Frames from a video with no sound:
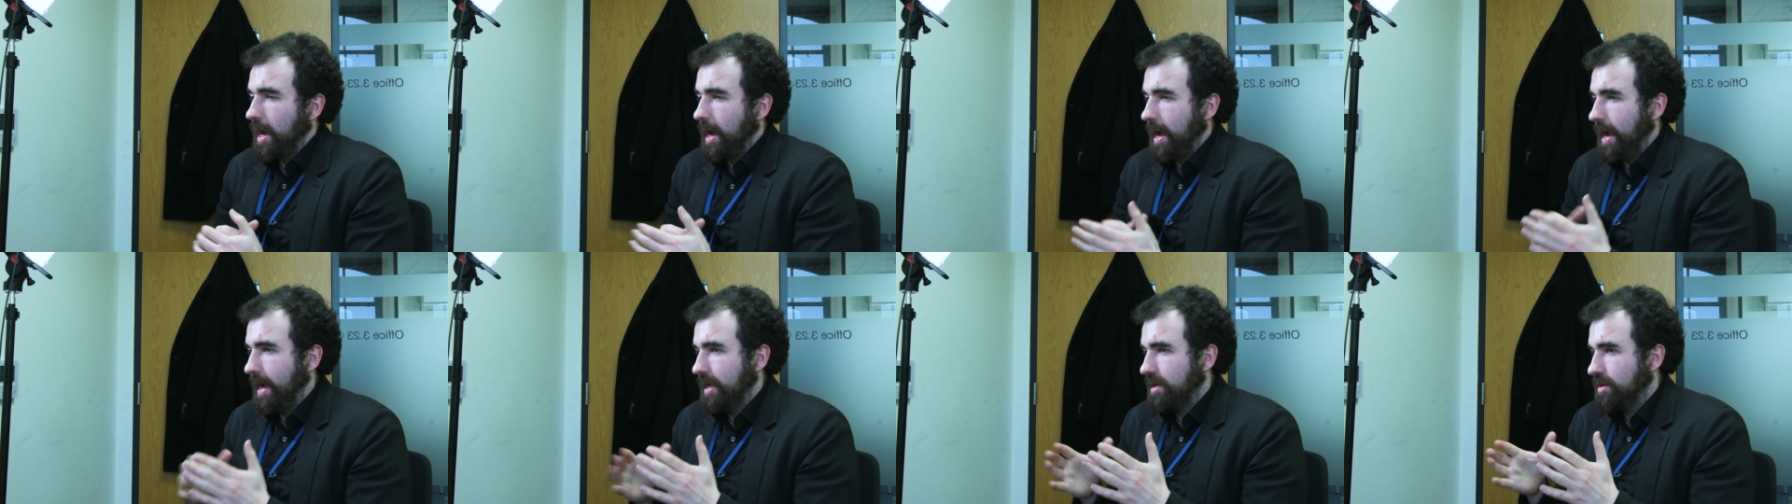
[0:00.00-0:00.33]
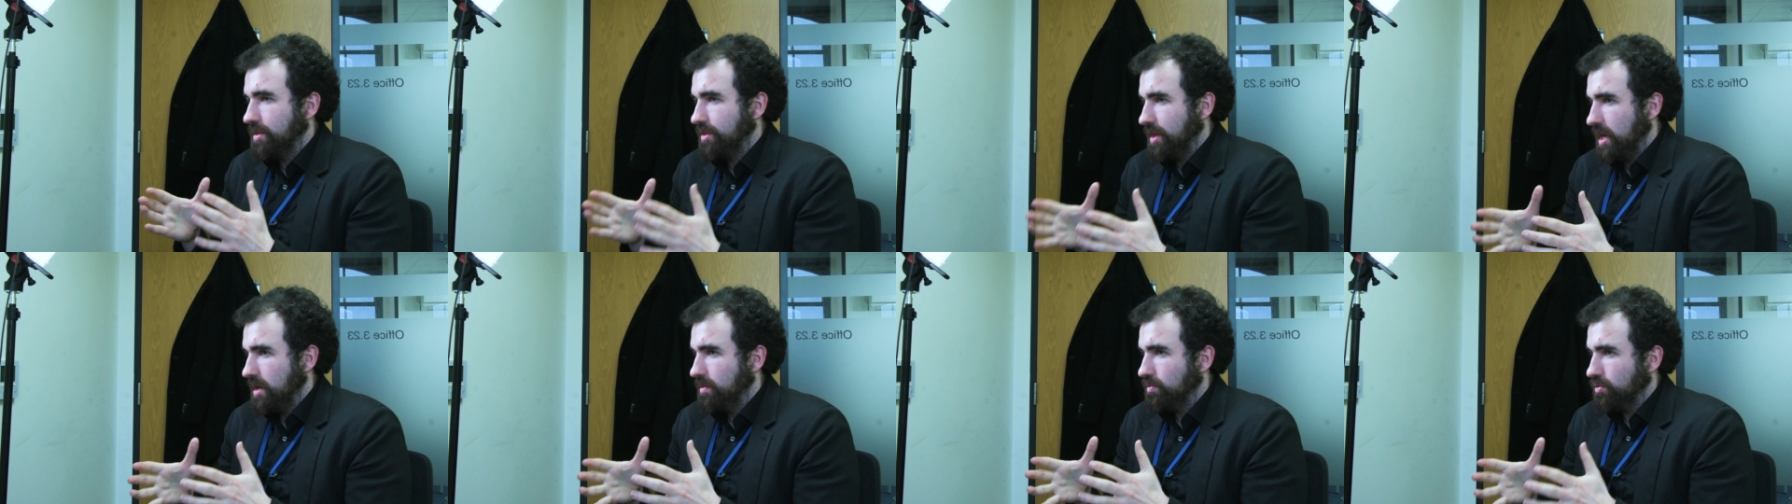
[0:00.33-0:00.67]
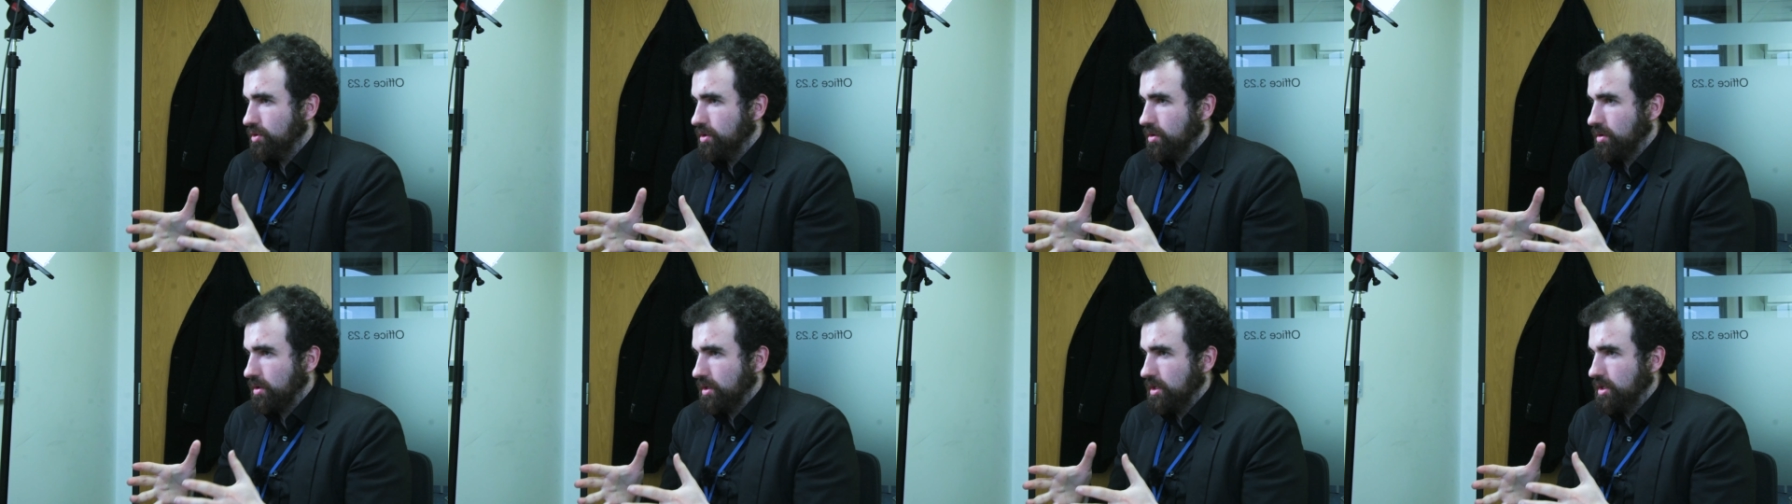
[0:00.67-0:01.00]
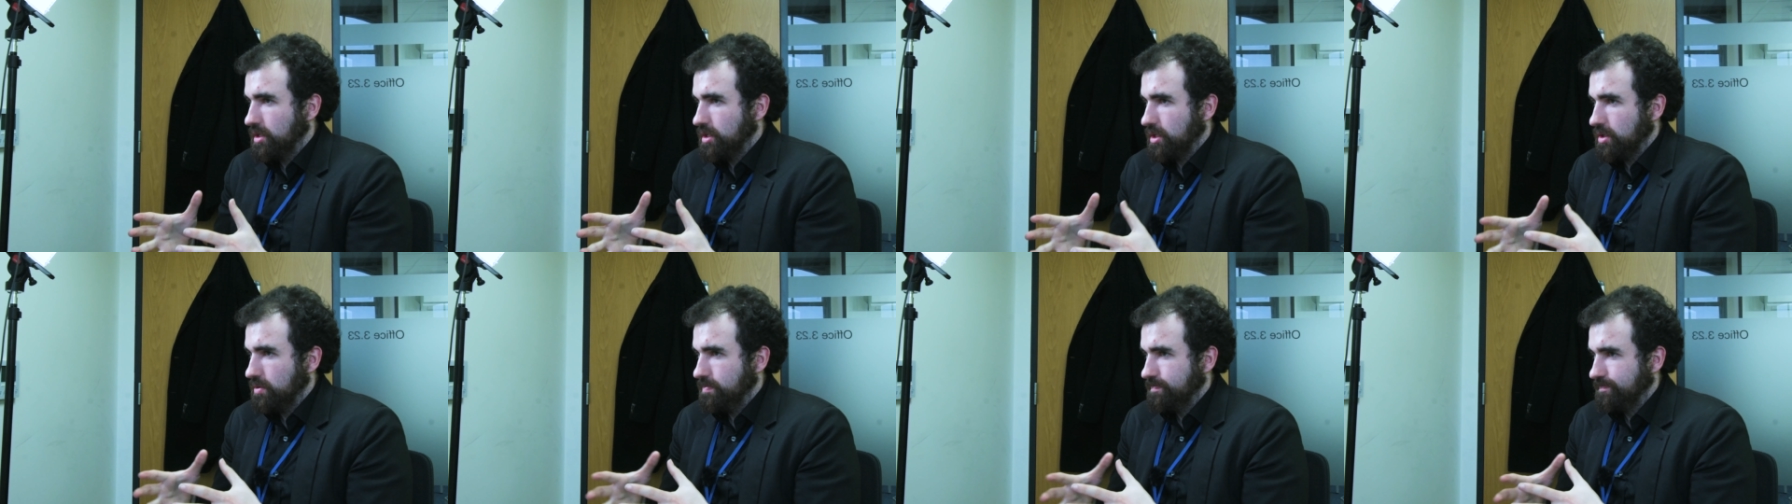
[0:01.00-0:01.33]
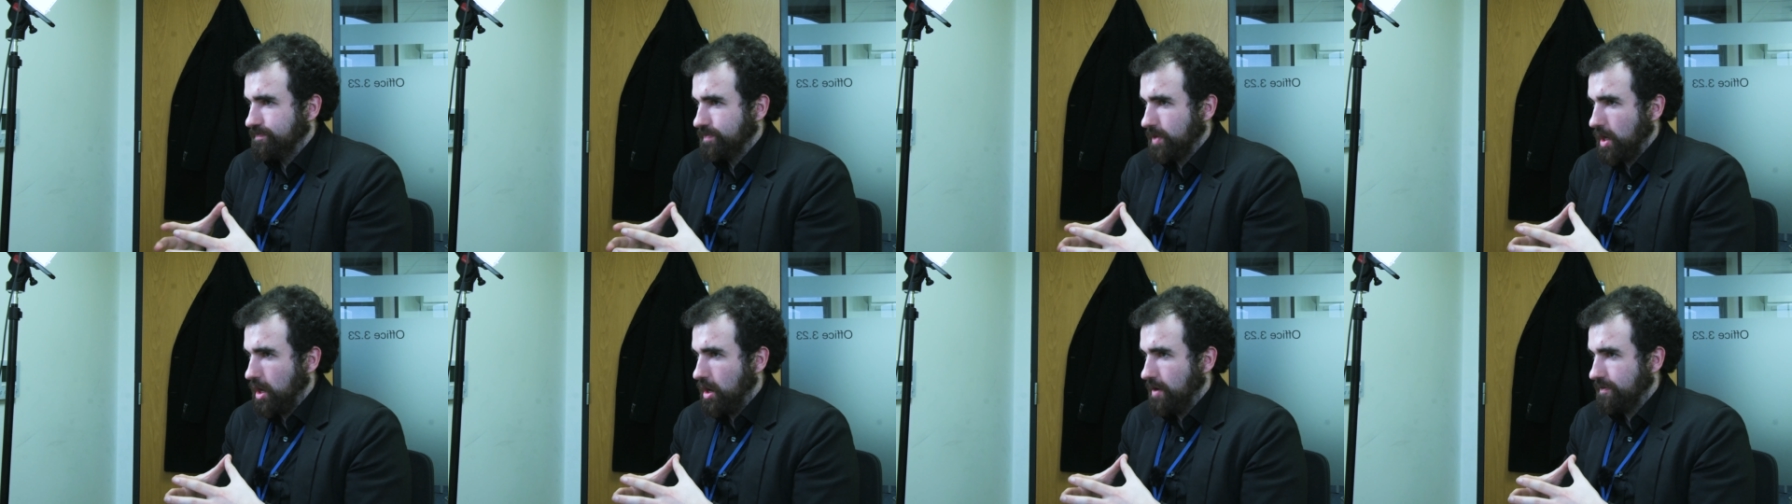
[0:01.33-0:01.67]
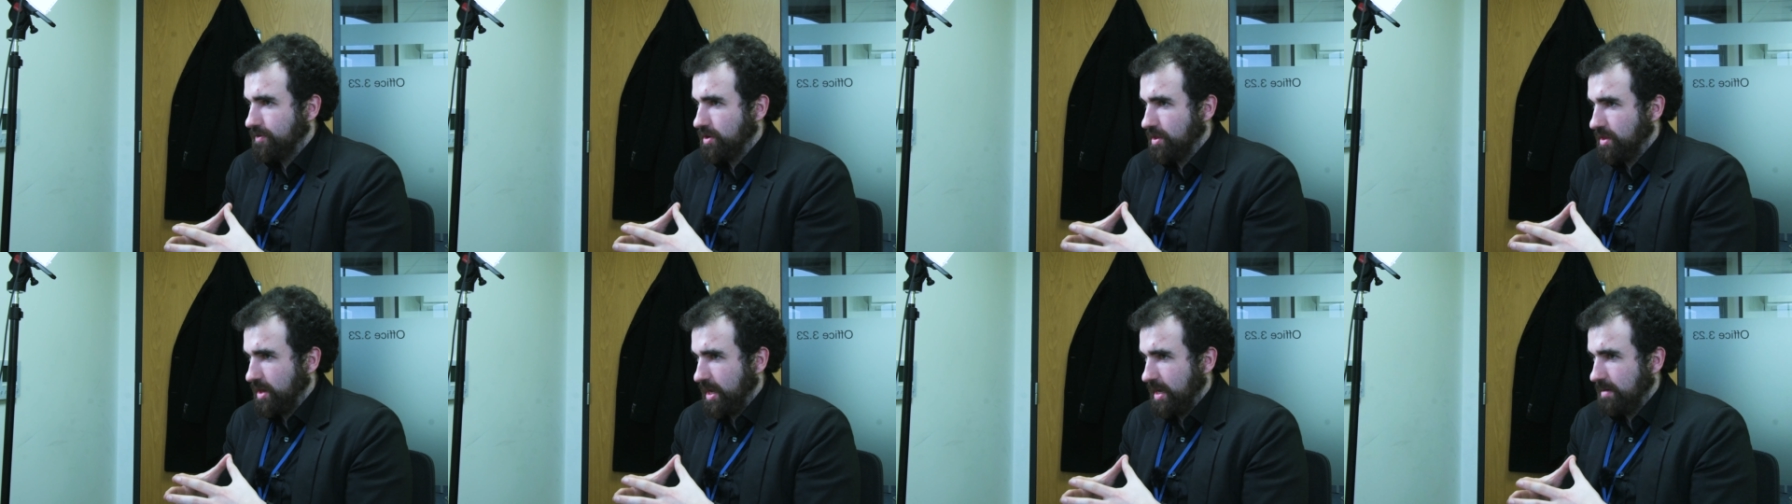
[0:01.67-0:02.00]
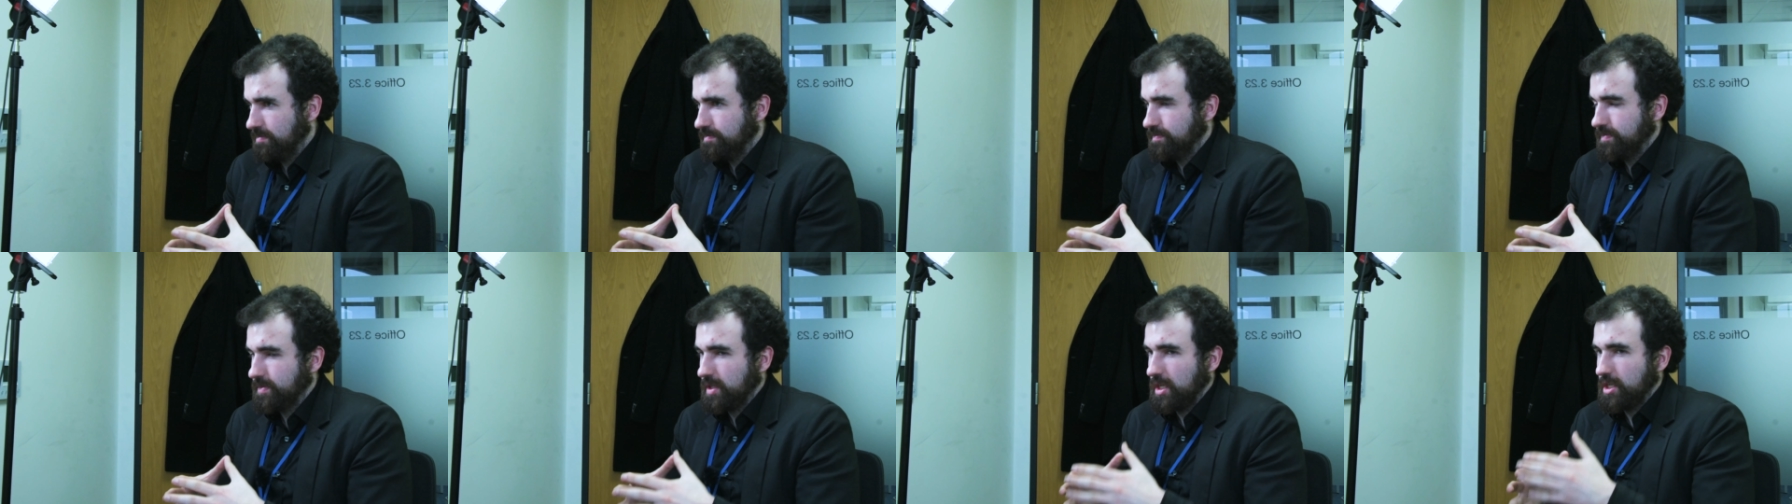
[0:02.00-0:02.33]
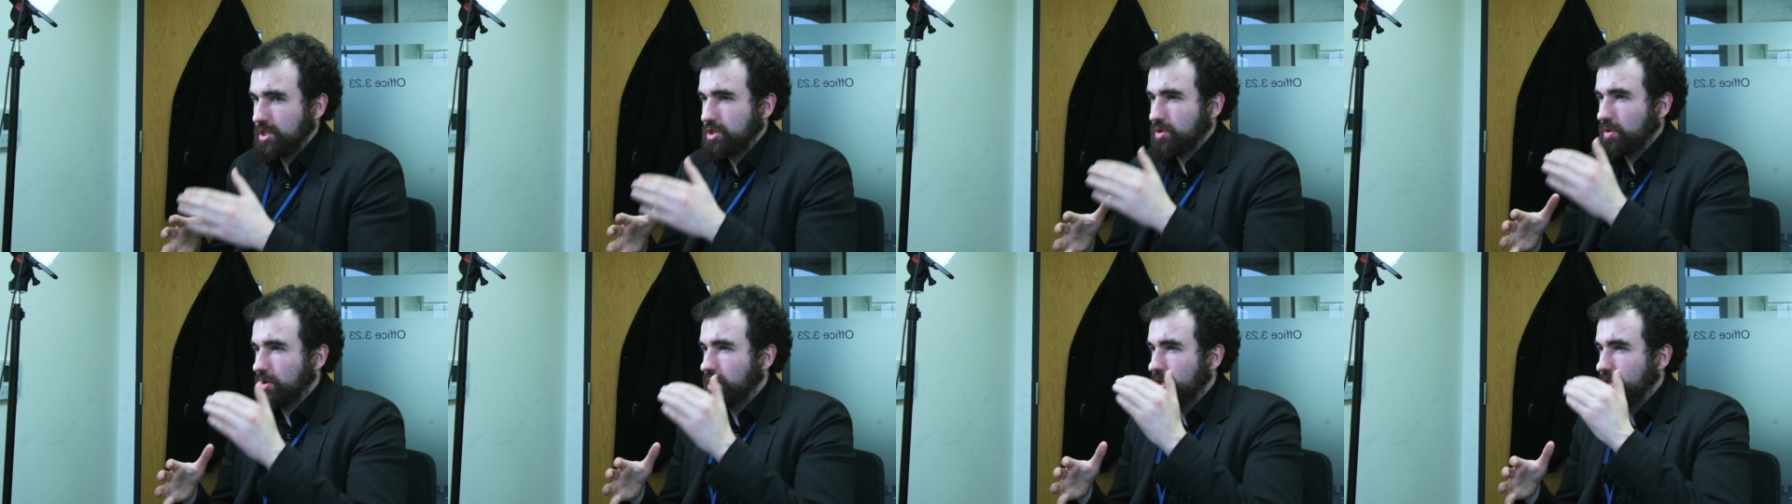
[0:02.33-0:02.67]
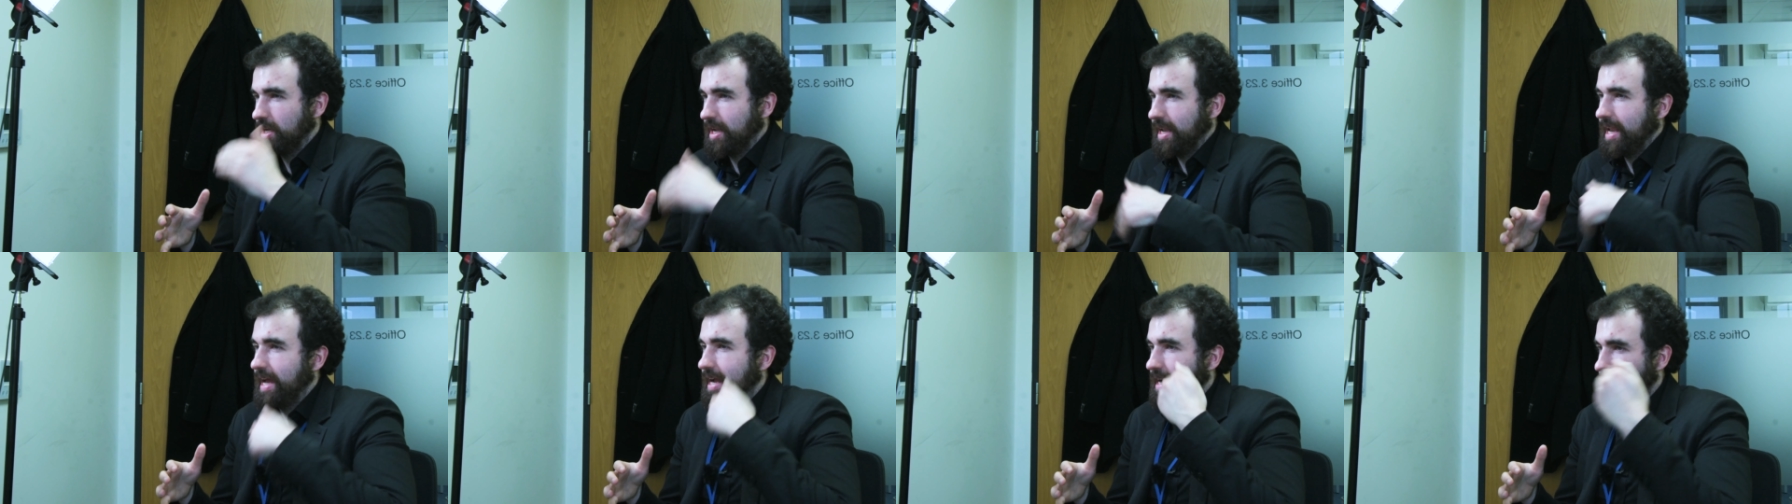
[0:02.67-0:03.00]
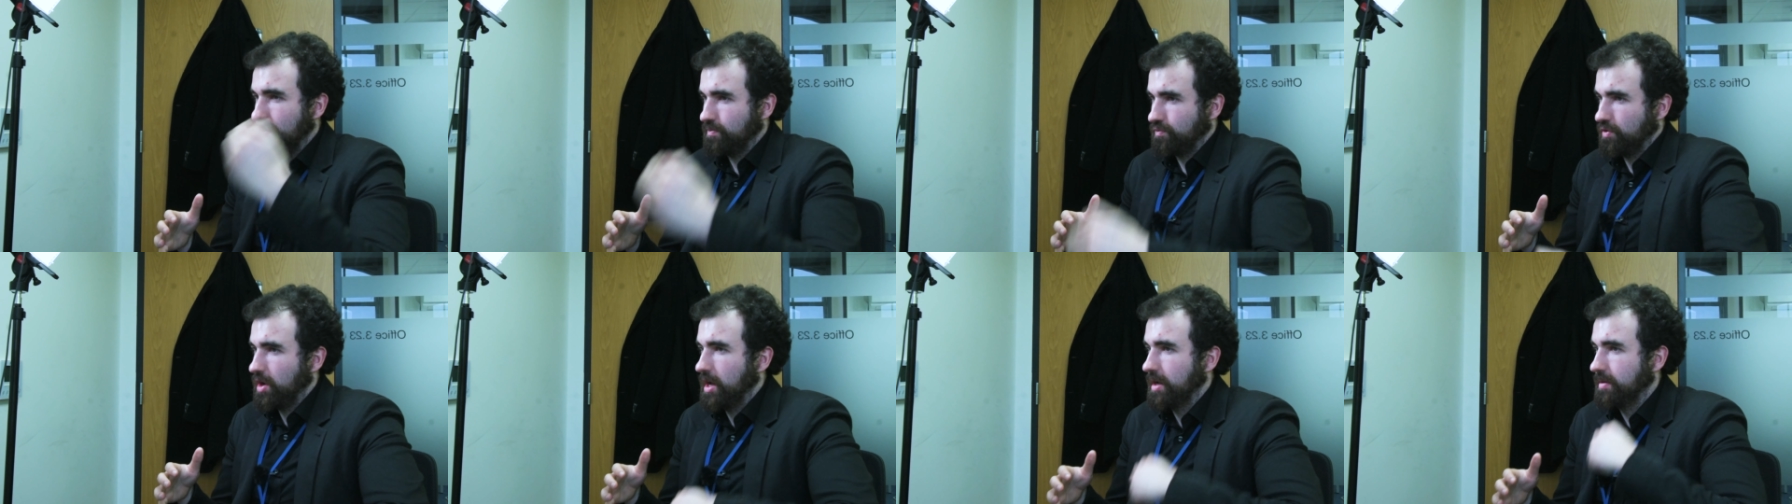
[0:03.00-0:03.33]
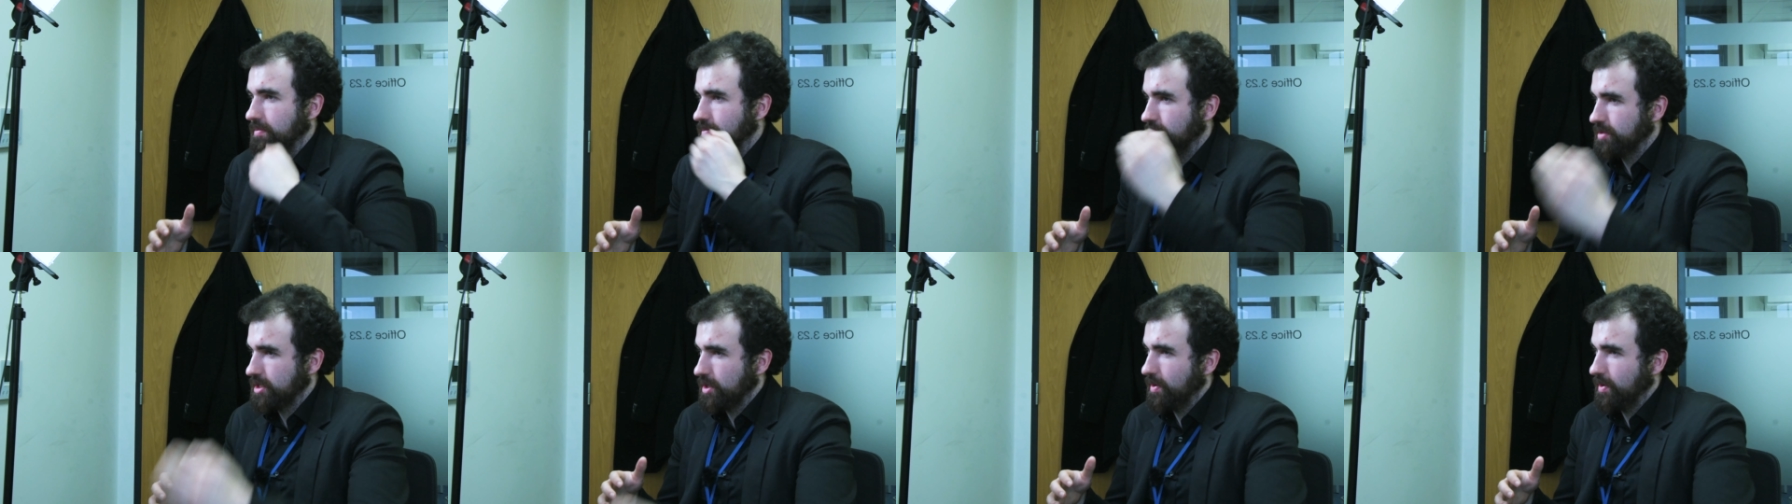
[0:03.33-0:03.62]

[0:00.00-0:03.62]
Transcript: And then what you're going to do after that is you're going to let it run.